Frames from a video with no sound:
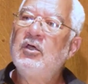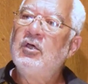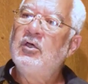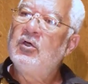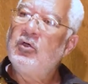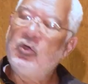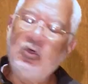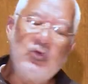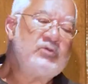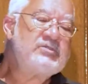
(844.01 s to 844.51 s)

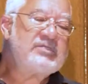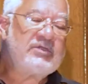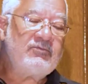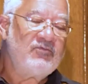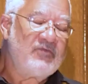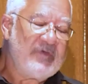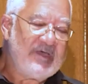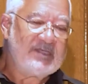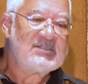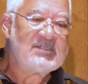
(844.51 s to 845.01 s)
who's
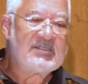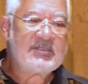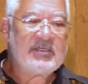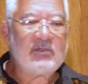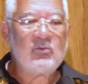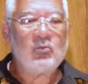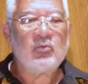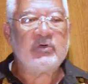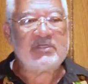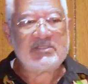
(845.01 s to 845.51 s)
invested
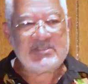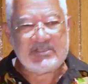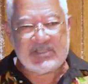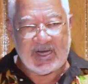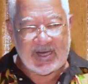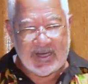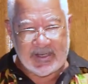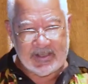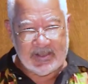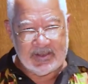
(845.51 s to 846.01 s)
in what
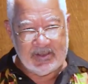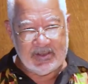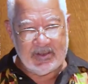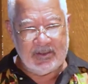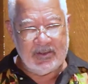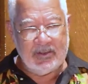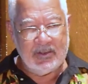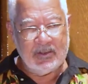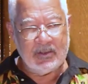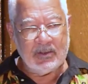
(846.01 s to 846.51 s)
giant,
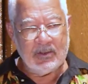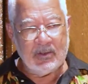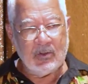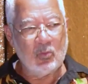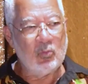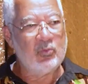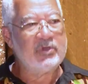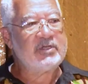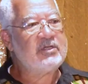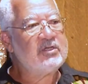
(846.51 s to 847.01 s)

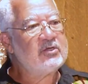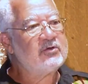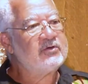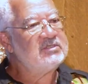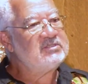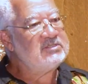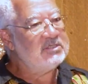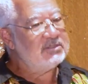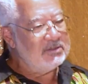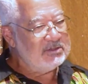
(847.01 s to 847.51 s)
what their
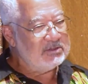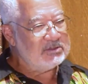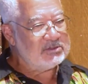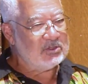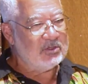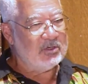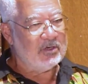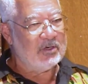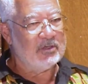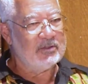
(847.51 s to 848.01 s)
agendas
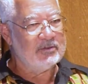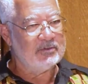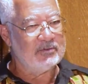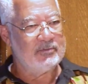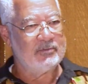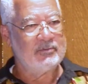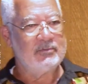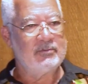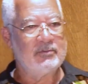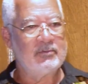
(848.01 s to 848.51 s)
are.
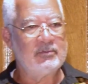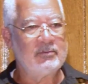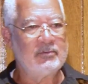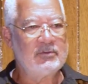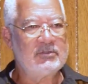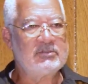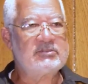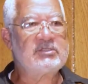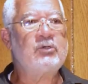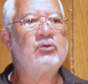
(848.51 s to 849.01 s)

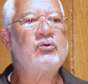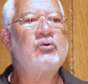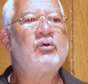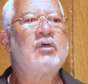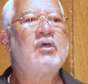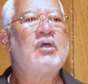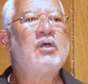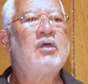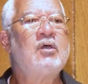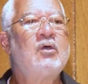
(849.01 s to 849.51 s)

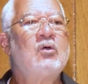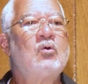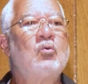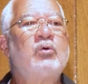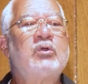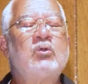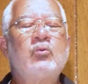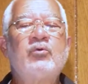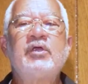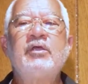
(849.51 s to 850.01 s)
So
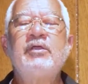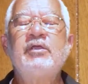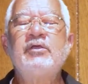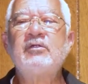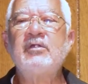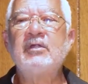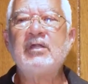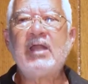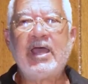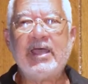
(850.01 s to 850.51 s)
when we're here
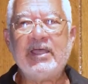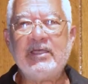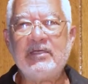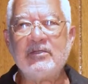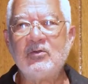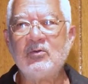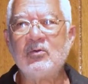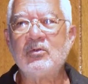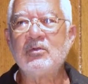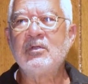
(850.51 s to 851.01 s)
tonight,
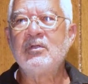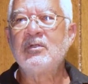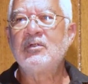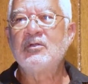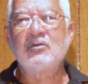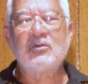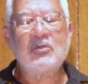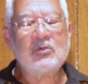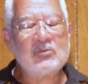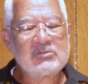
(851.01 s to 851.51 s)

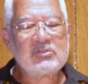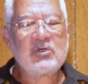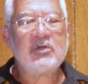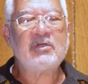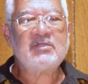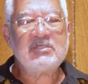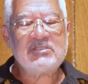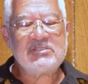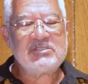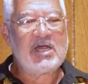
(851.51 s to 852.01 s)
those
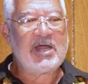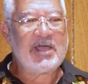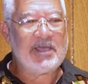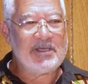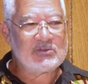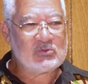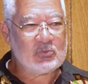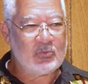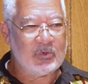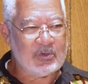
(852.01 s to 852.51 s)
aren't the
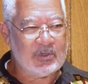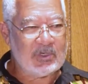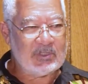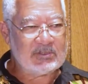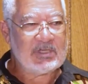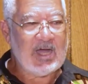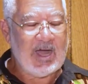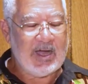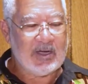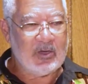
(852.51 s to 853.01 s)
giants we're going to
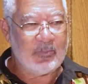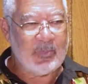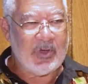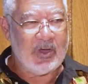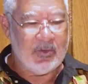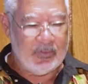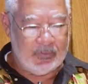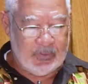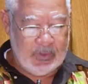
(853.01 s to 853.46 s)
talk about.